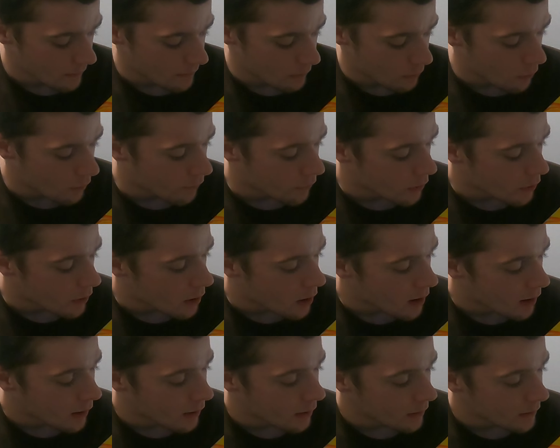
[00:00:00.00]

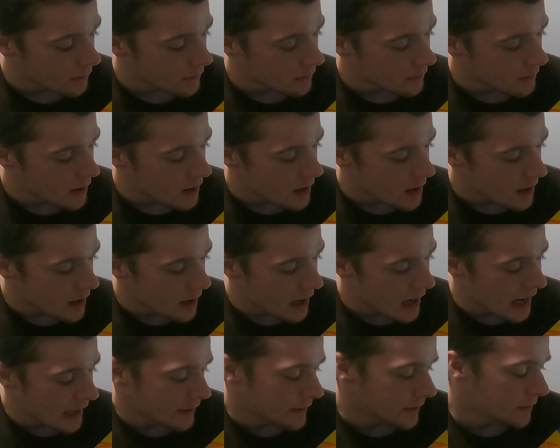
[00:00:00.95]
Overall,
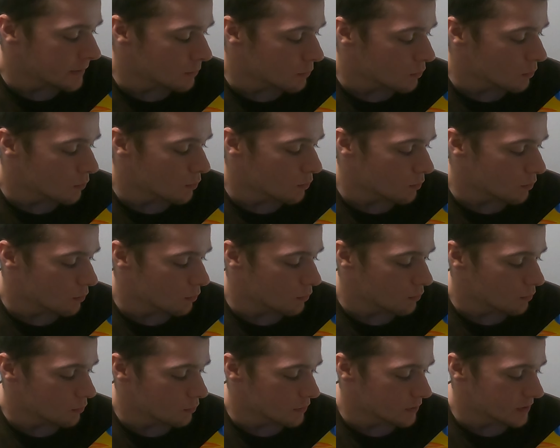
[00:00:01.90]
I
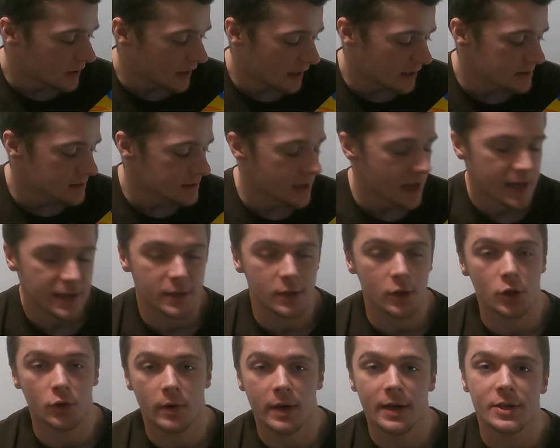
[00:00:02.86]
can't say I did
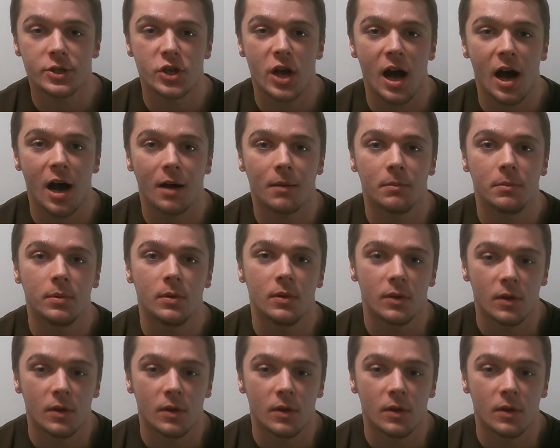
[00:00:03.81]
a great job.